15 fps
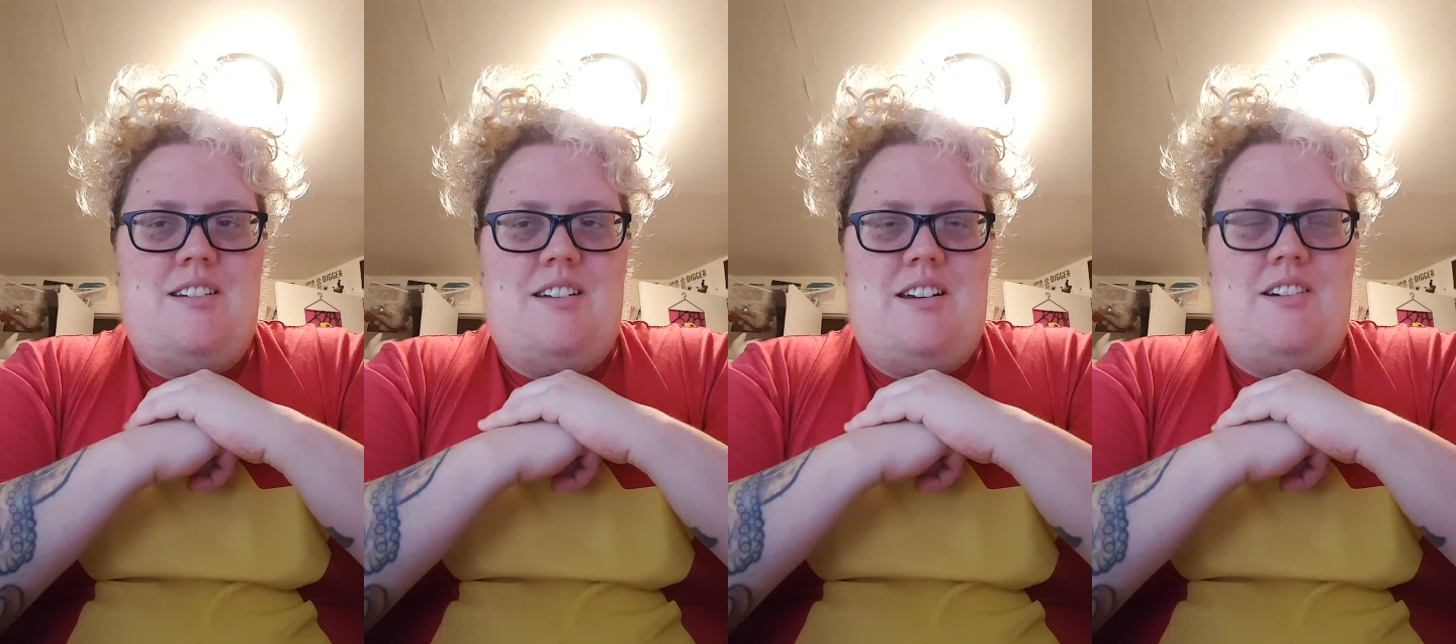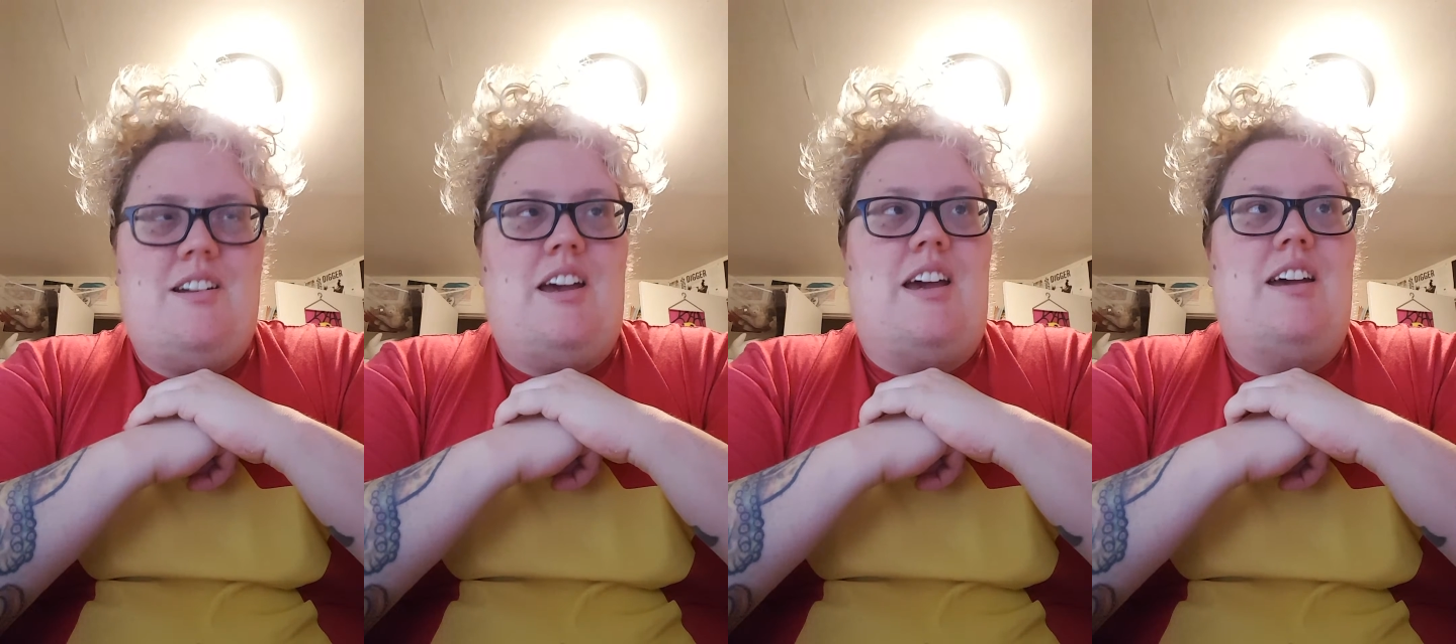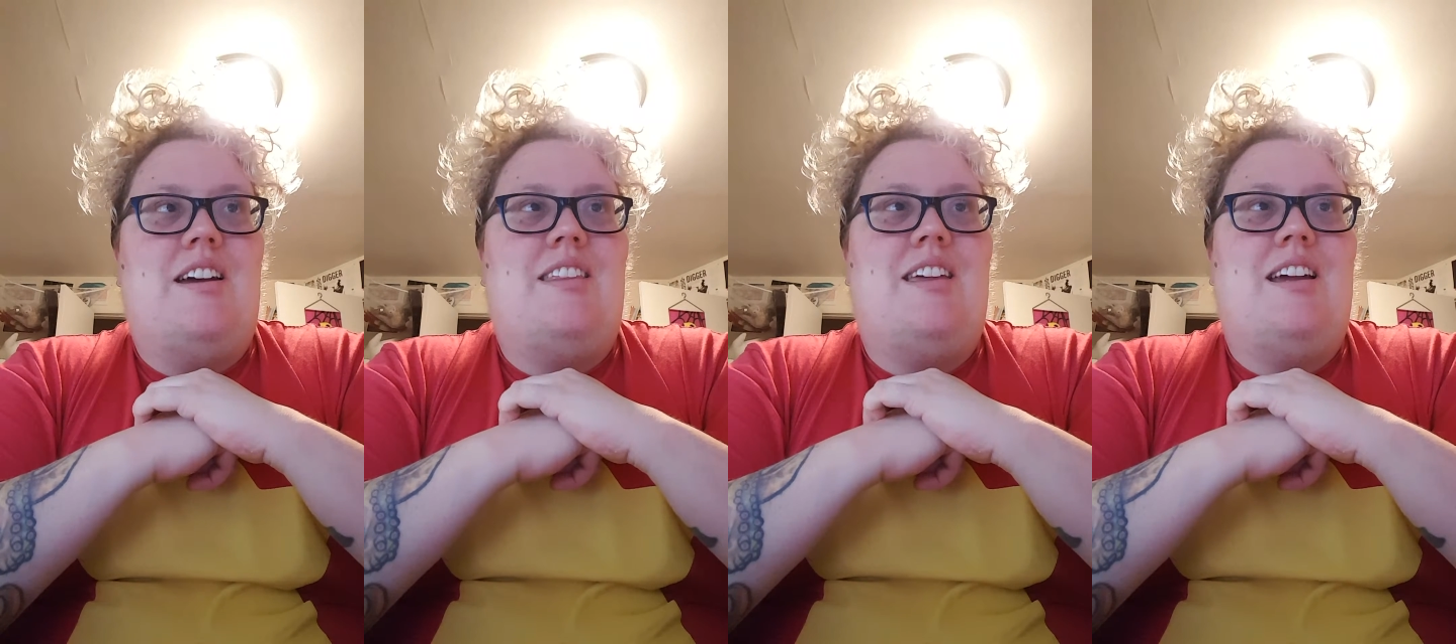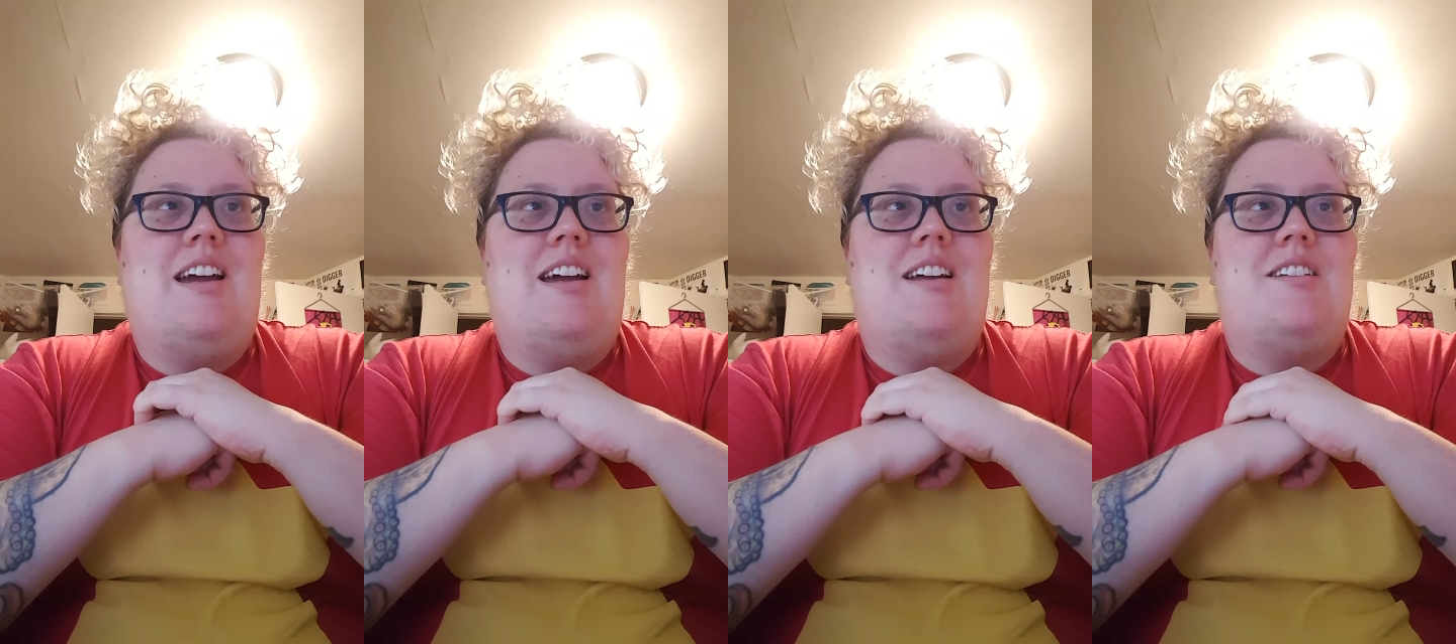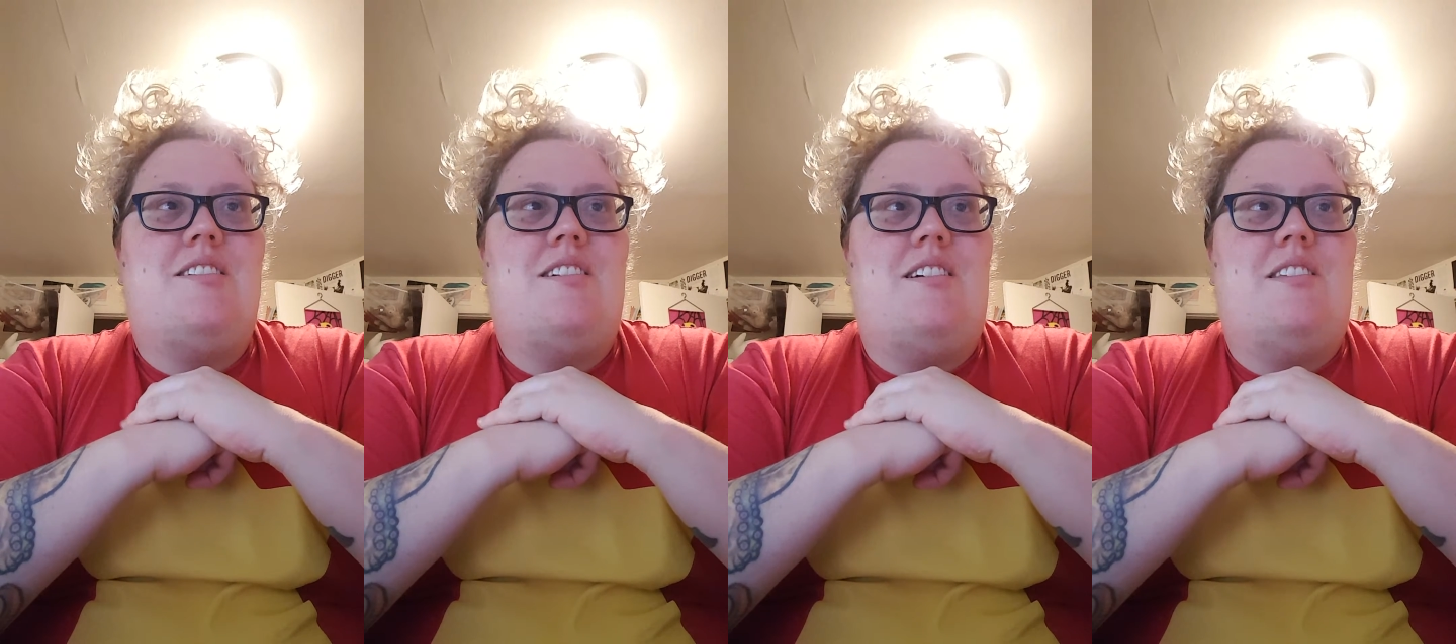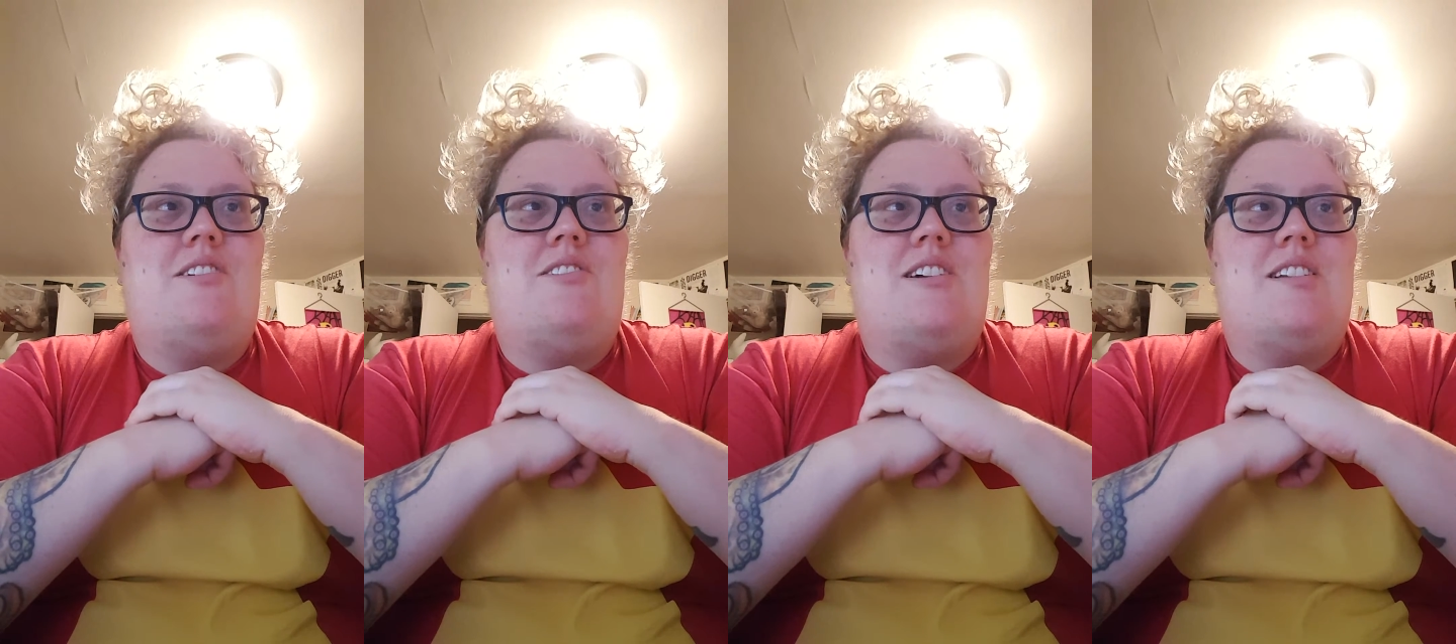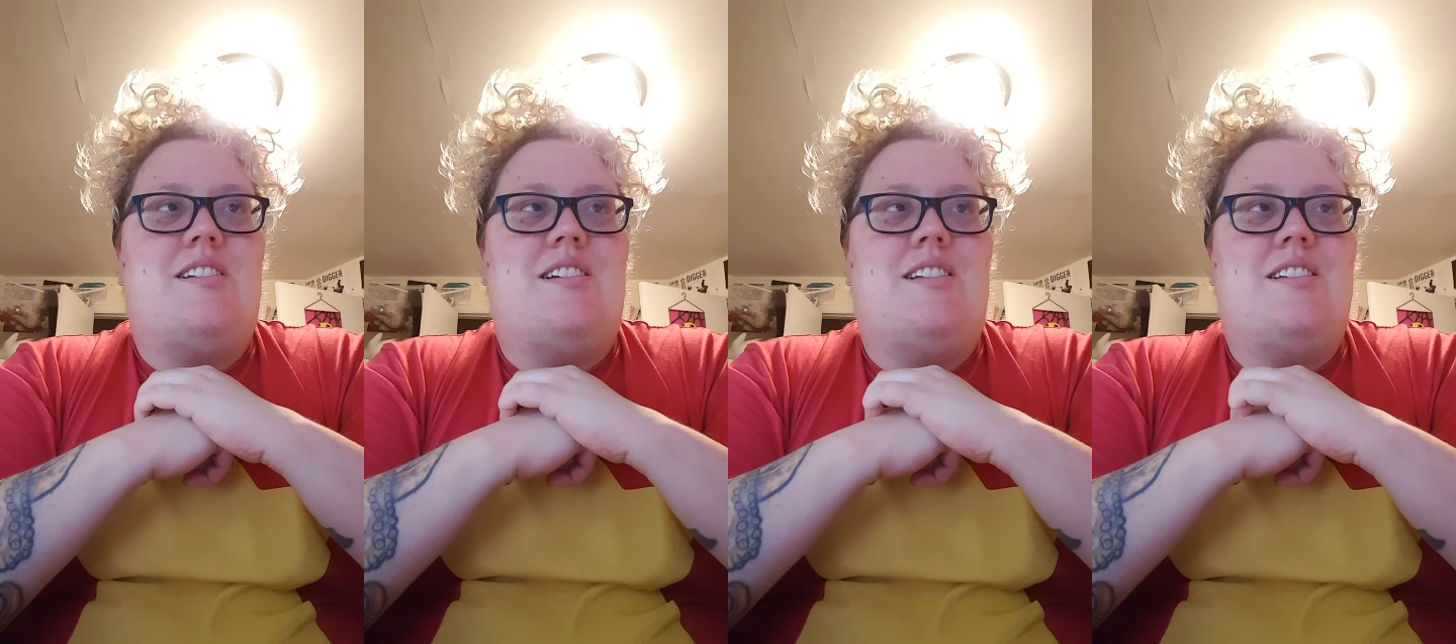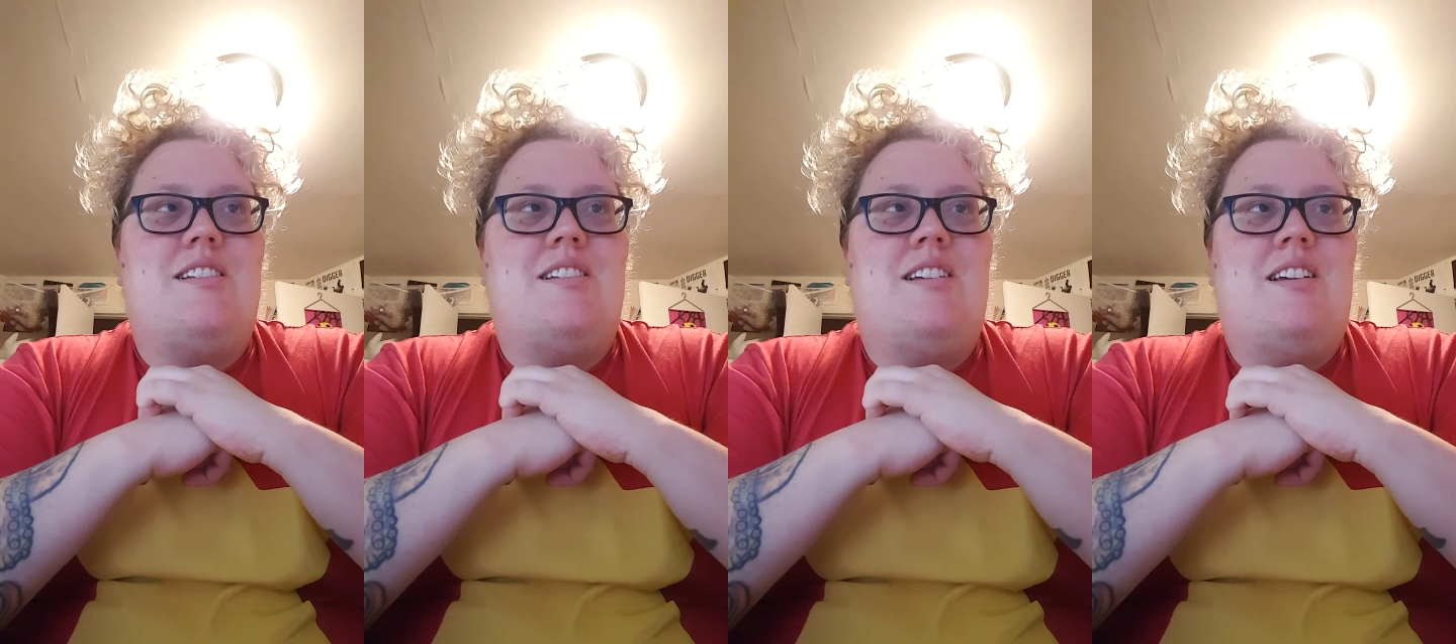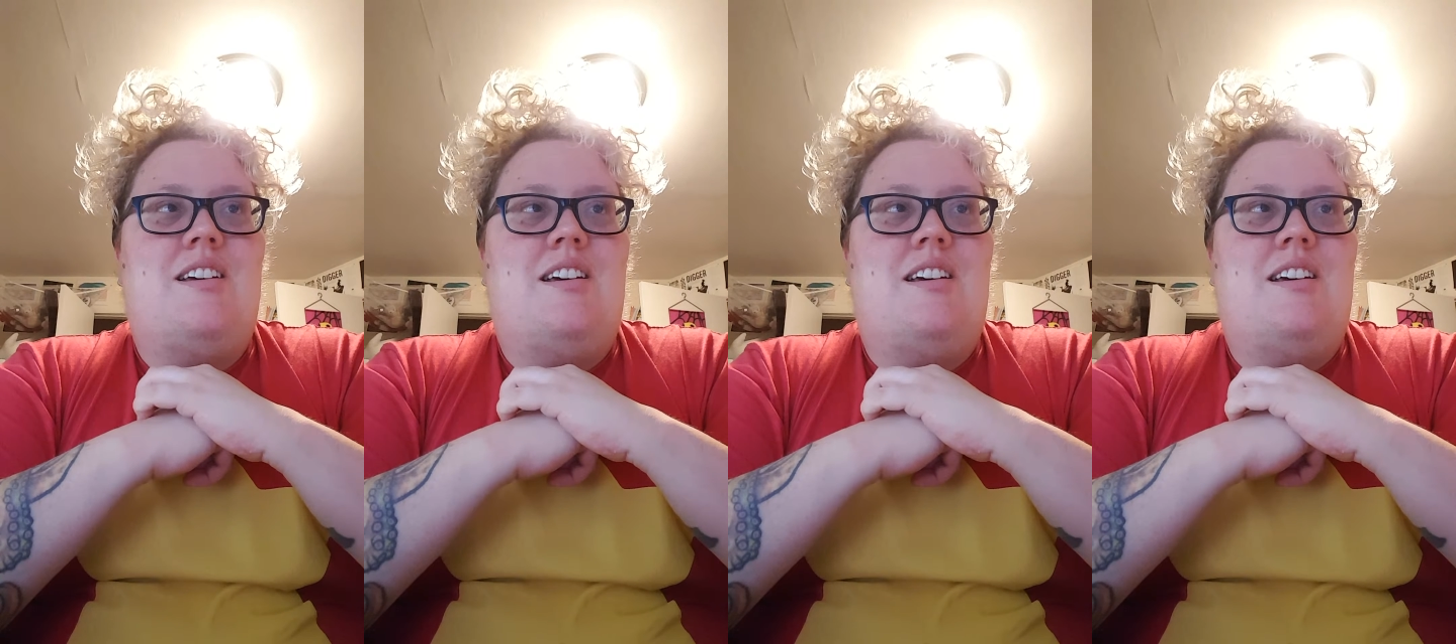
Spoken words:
Okay, I think I answered all the questions.